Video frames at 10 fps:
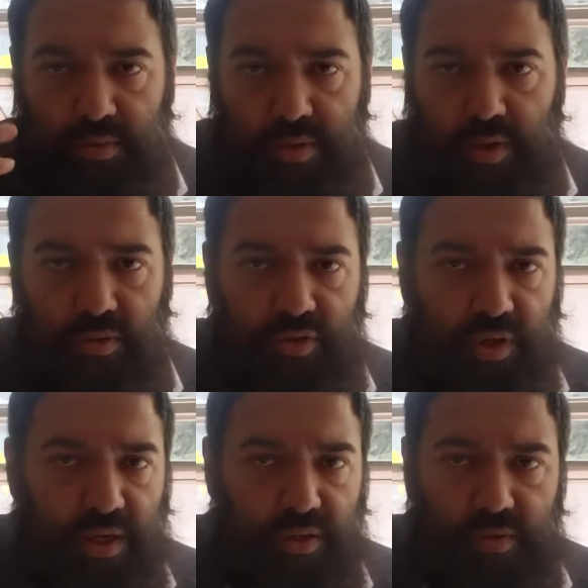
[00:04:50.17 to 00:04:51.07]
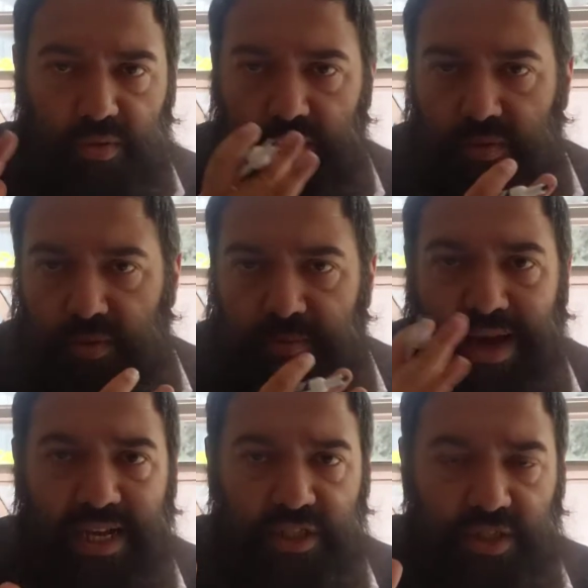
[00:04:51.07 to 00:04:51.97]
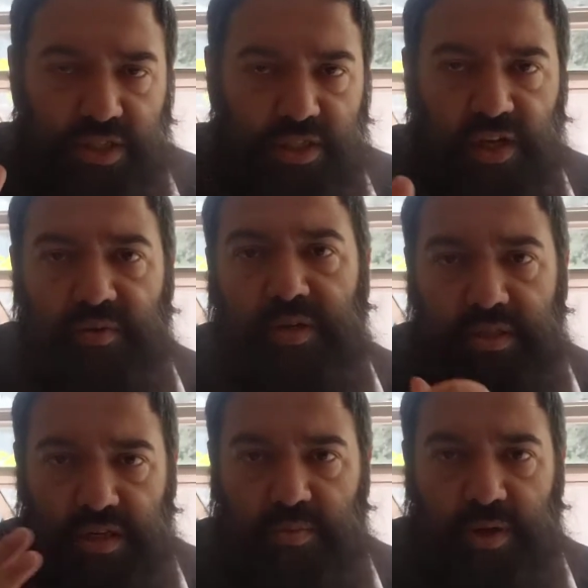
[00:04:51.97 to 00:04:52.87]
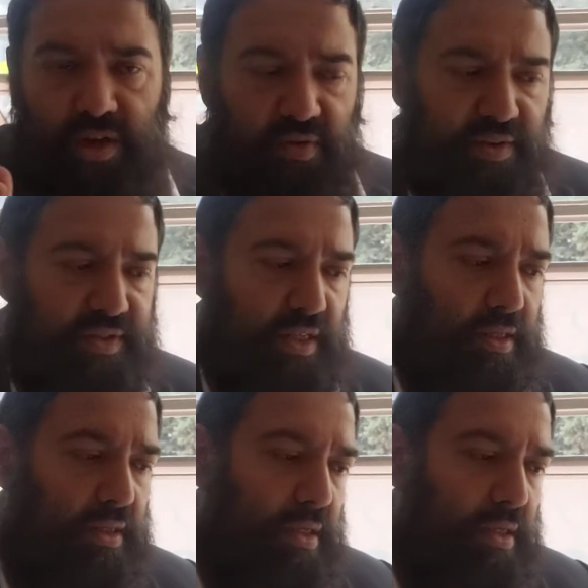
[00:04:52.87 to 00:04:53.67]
Don't try to imagine this stuff because it's going to be a grave sin.